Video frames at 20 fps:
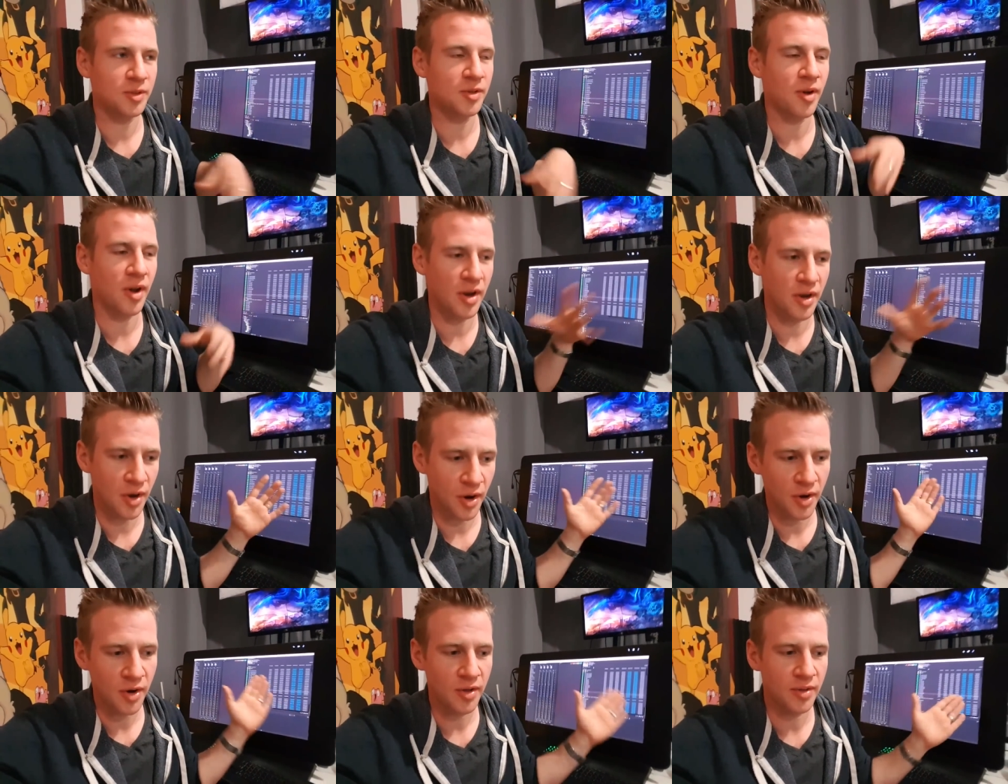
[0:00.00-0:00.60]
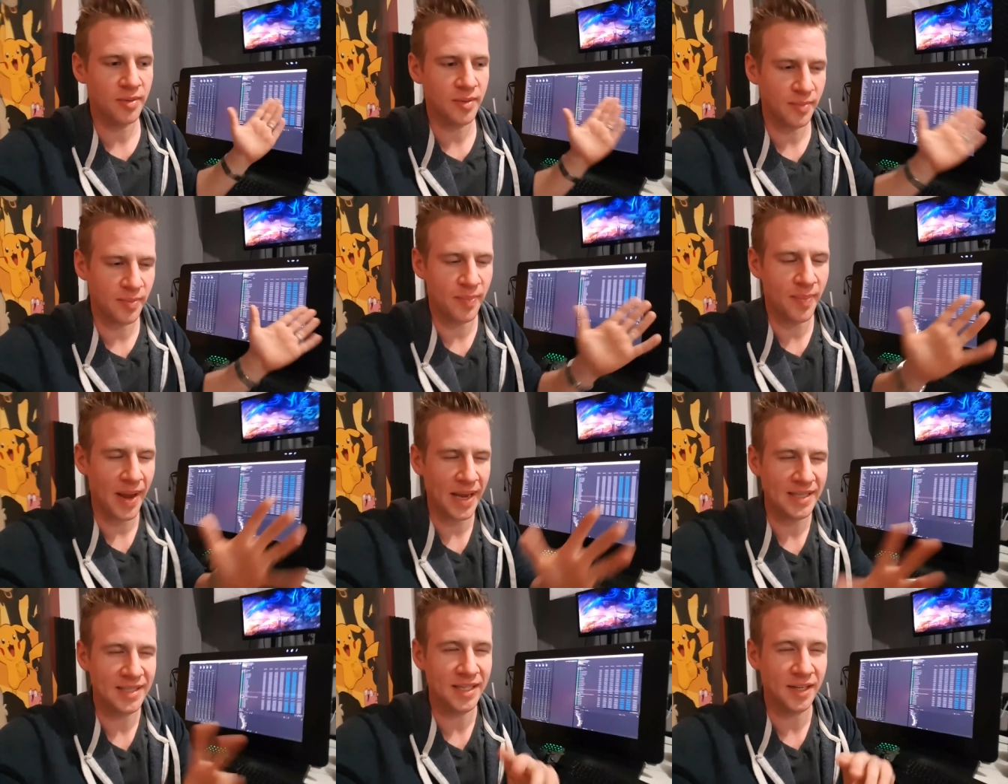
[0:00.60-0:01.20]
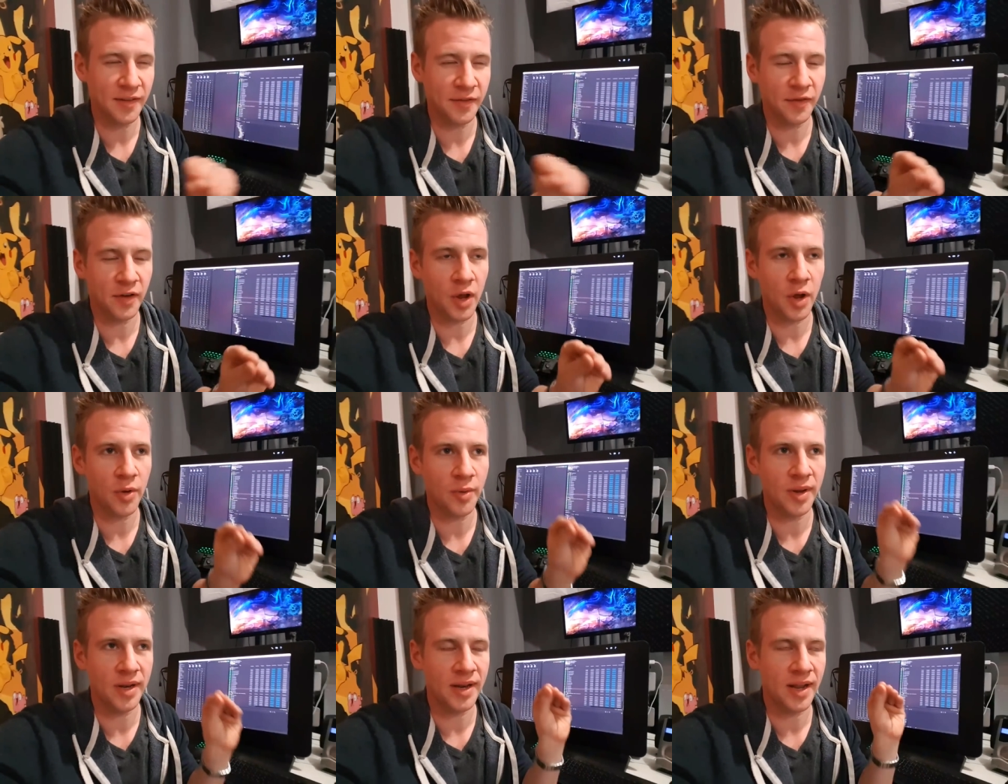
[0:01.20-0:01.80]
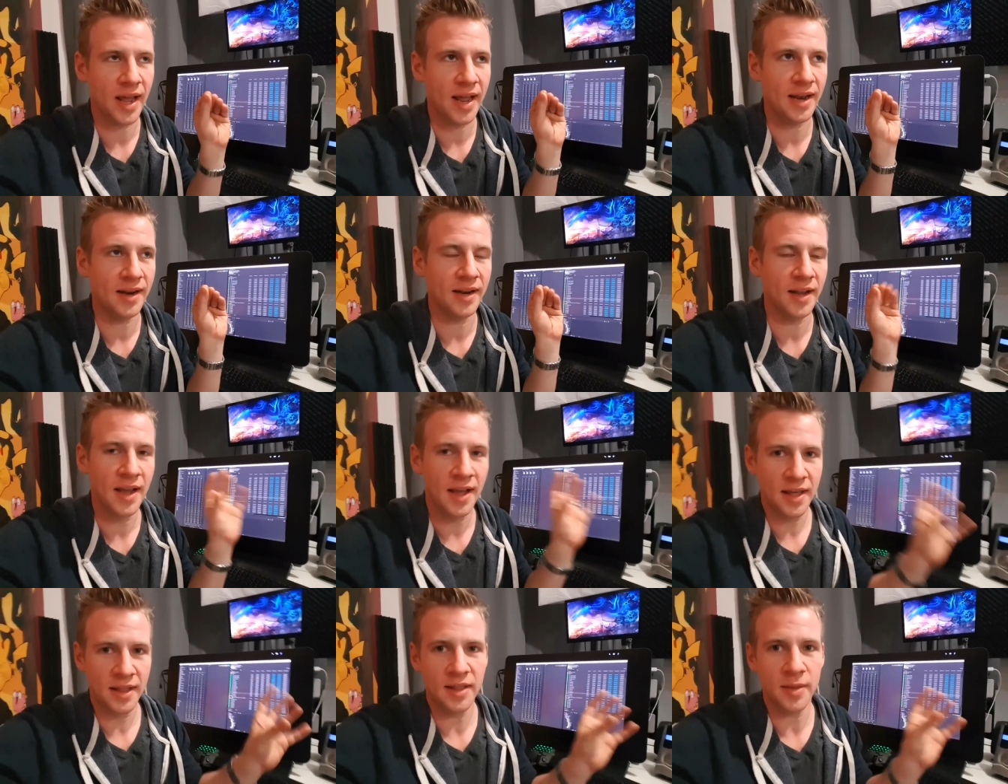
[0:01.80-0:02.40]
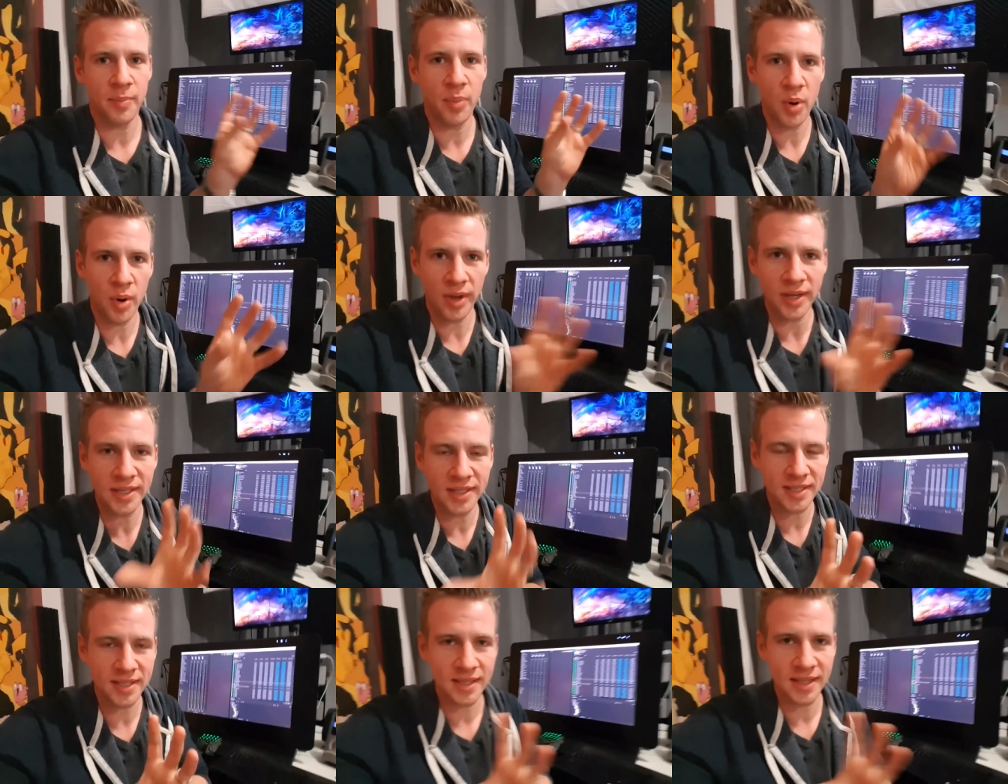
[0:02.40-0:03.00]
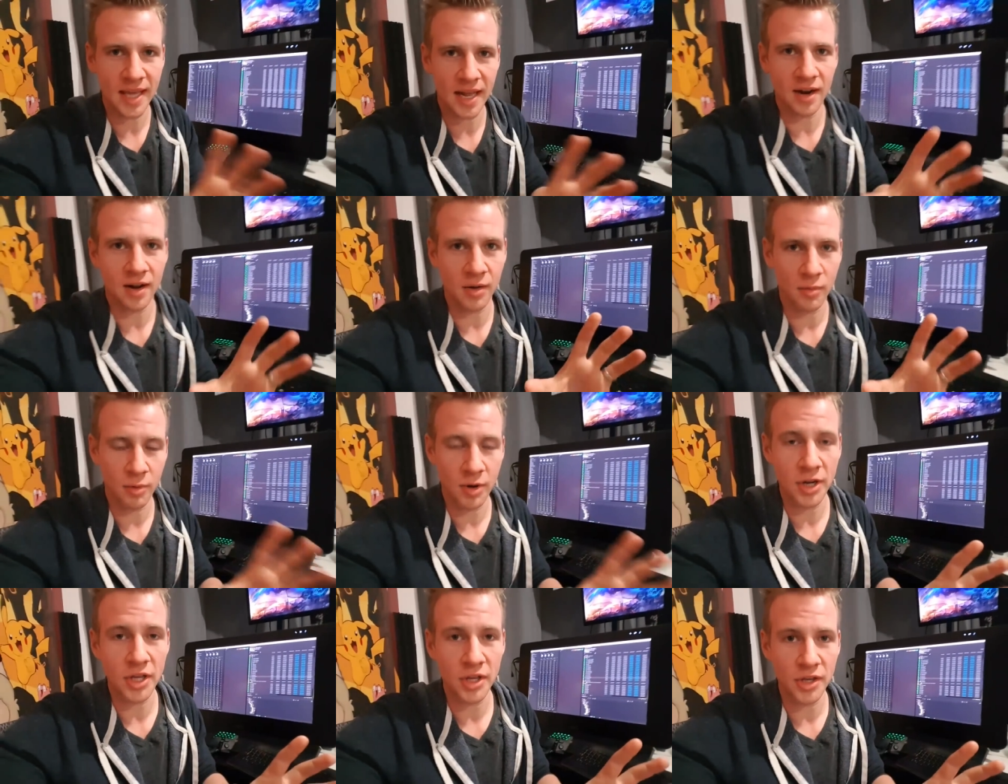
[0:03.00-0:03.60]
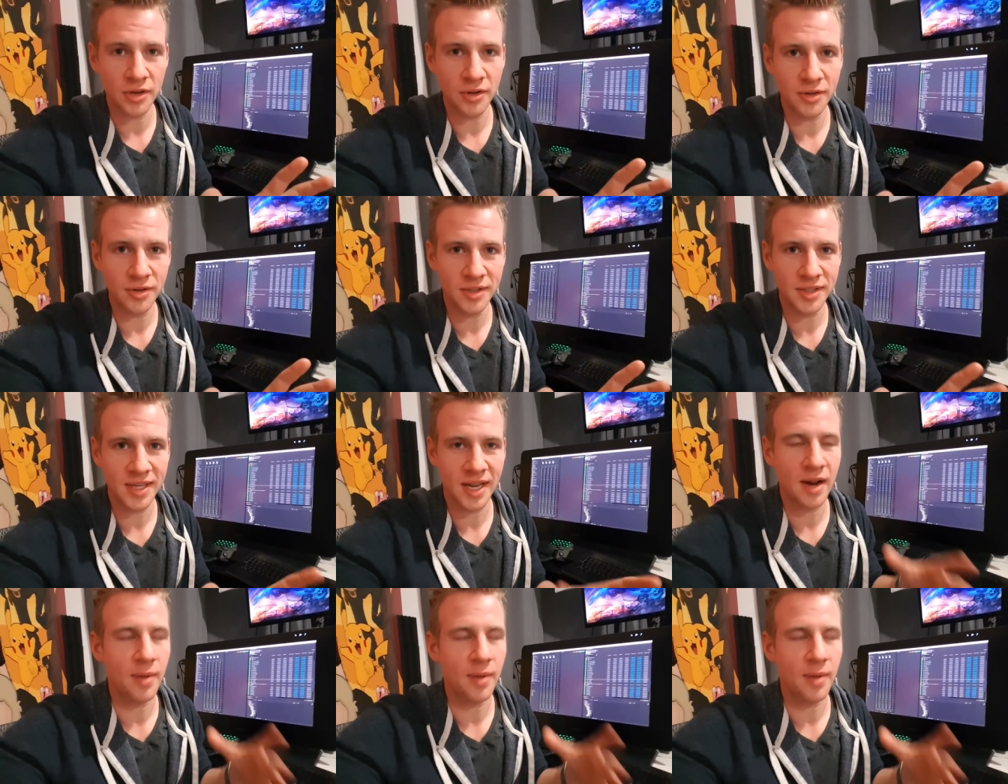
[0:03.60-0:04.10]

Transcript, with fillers: so I know the basic flow and the points that I want to use,